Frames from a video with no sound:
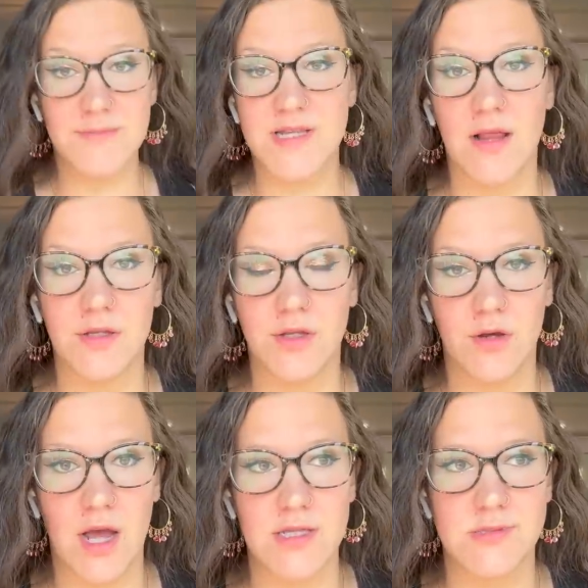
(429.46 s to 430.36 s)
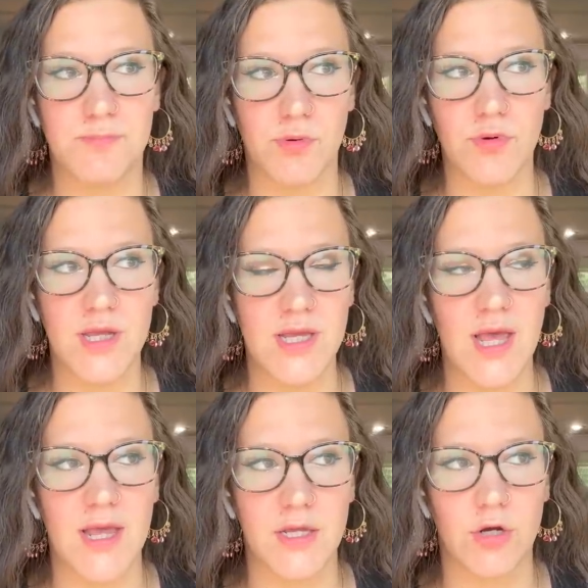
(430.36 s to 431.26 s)
telling you guys, boy
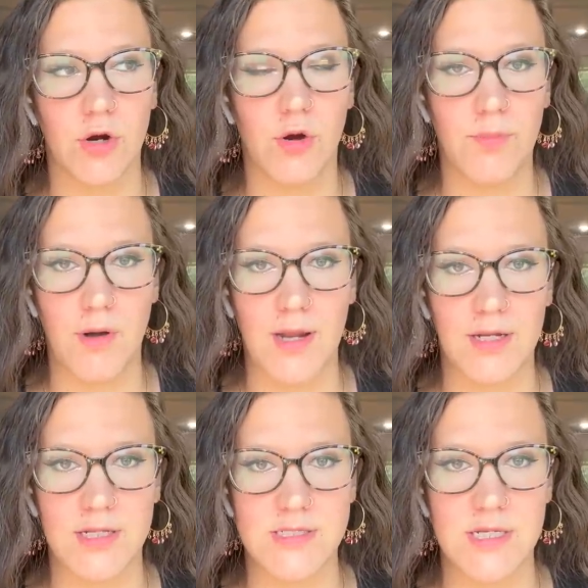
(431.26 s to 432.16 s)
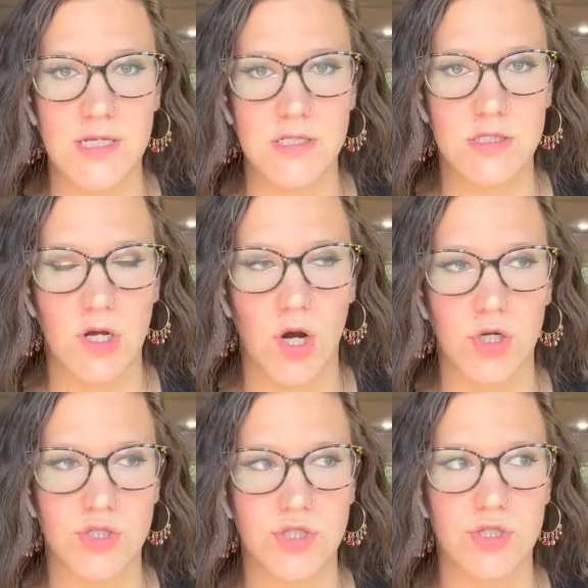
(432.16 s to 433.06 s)
and girl pregnancies are
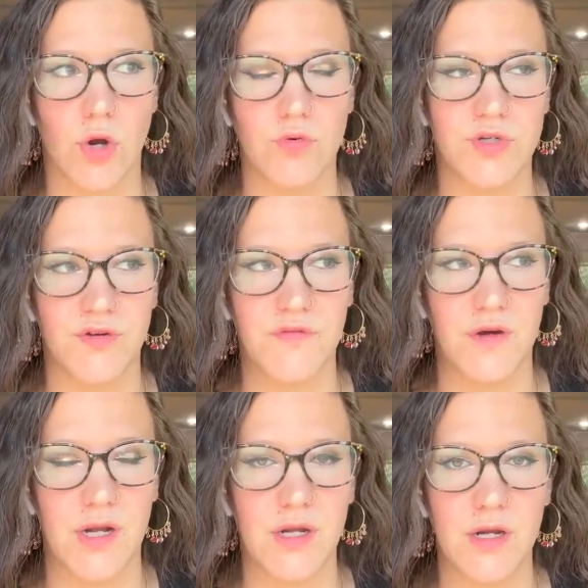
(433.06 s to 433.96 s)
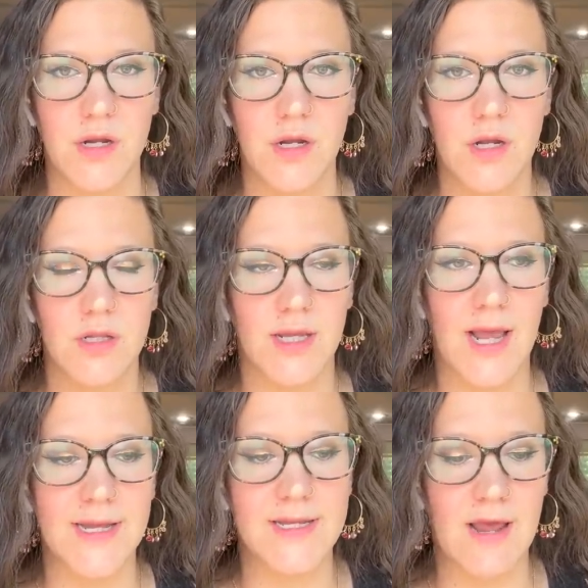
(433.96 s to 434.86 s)
so different. Like,
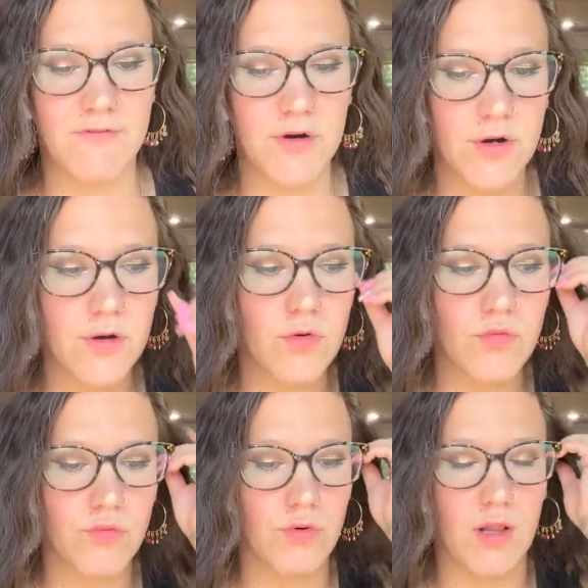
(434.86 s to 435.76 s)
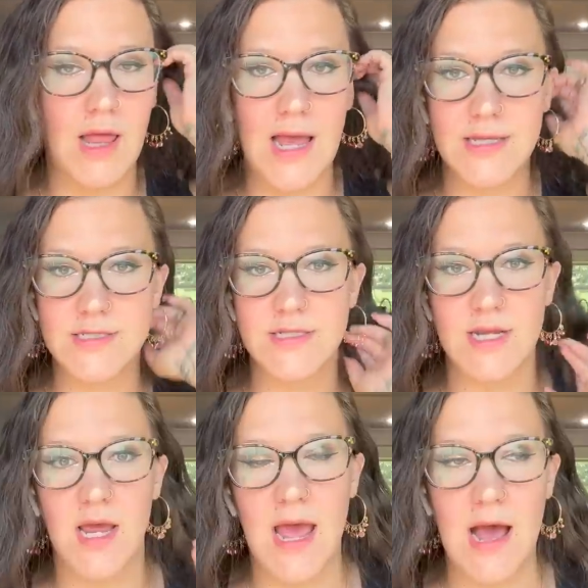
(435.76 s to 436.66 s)
I never realized
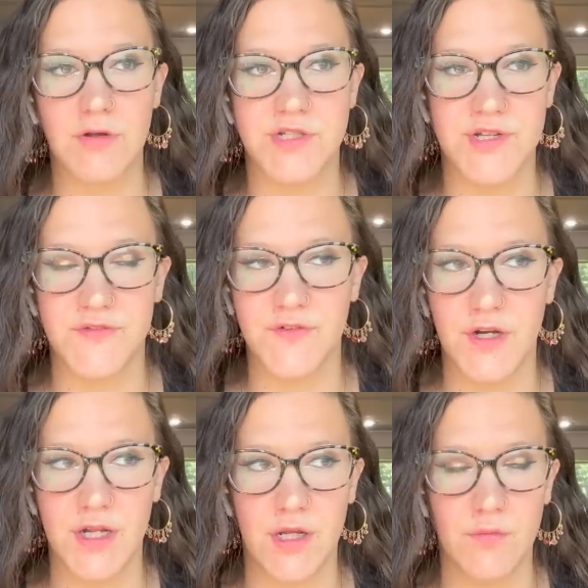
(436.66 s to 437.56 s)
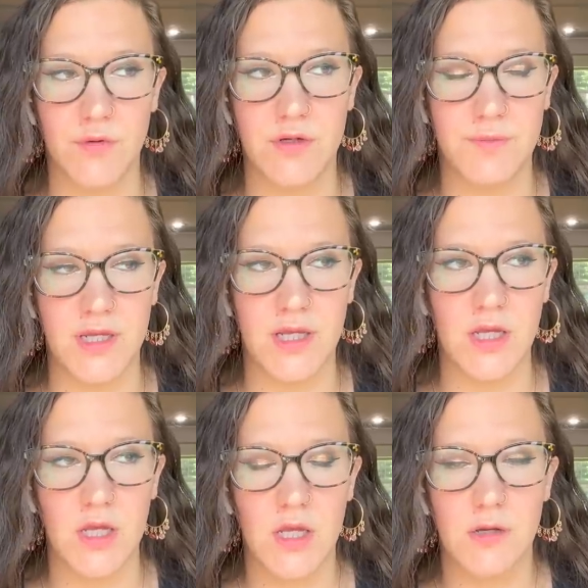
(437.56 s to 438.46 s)
how different it would be,
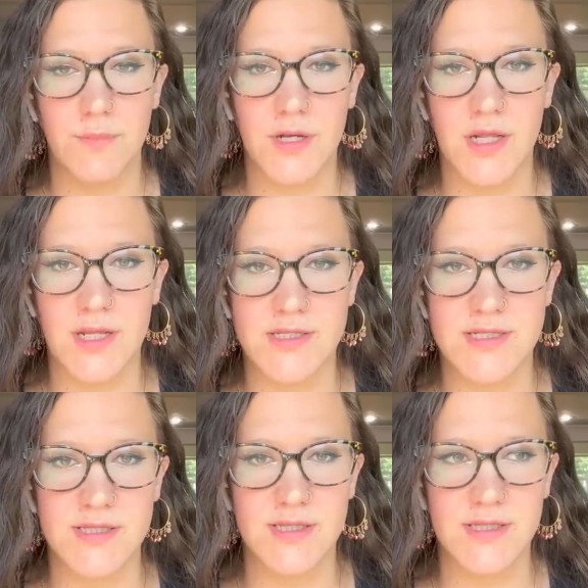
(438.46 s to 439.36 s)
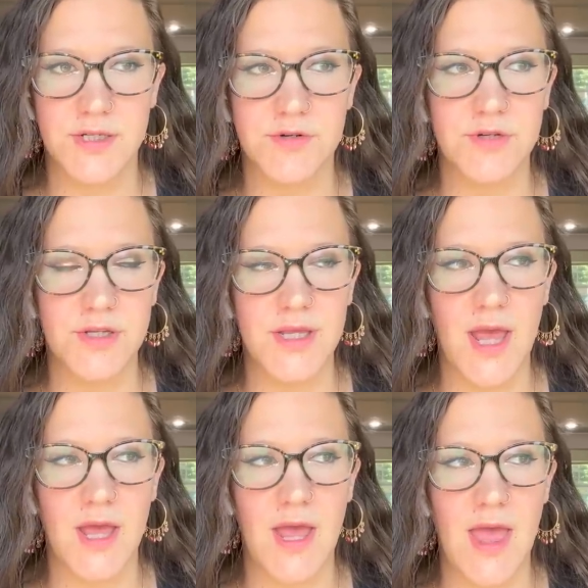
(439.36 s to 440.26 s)
but it's literally
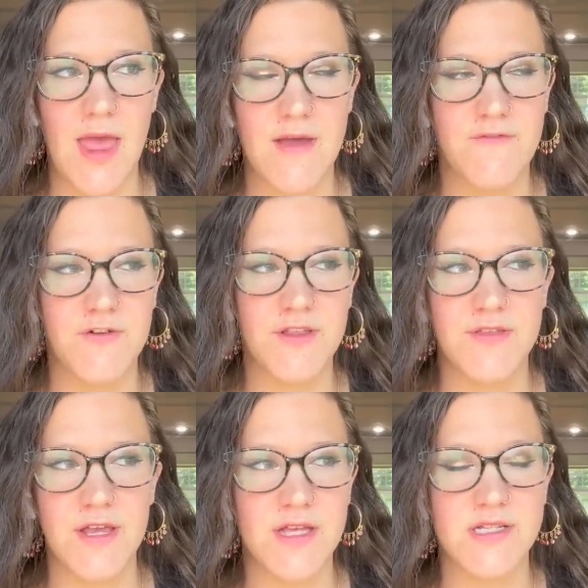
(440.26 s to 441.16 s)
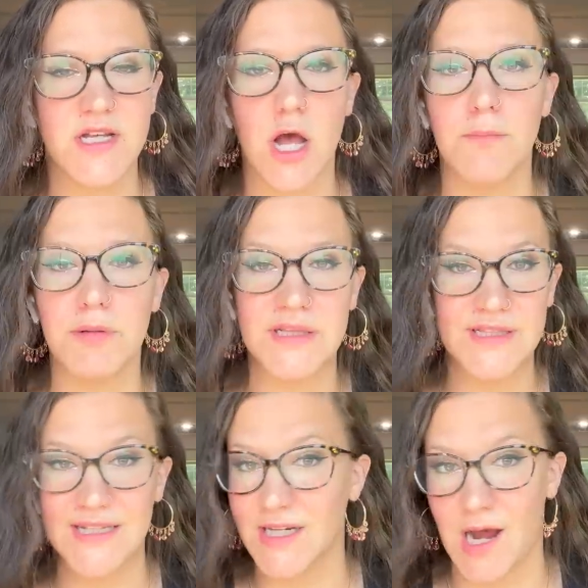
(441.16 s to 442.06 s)
everything is
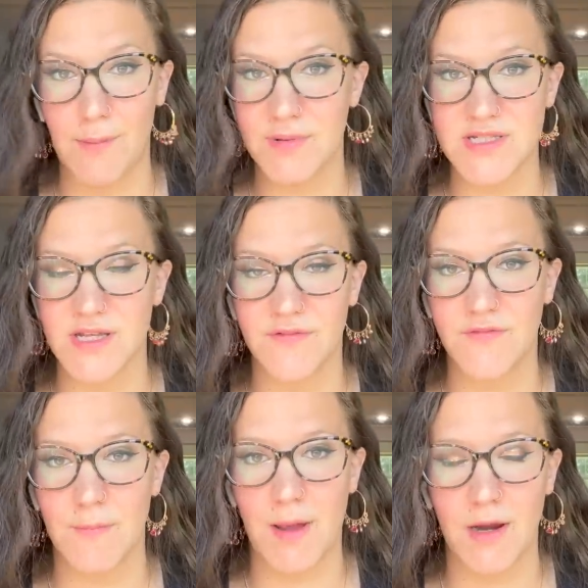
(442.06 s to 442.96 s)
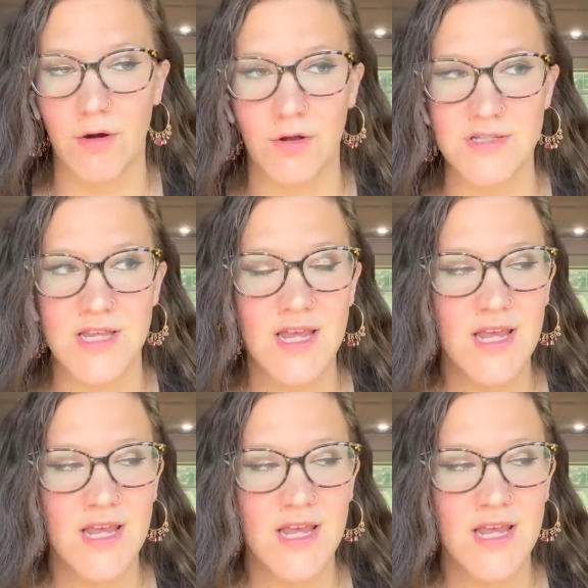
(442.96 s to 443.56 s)
complete opposite from my girls.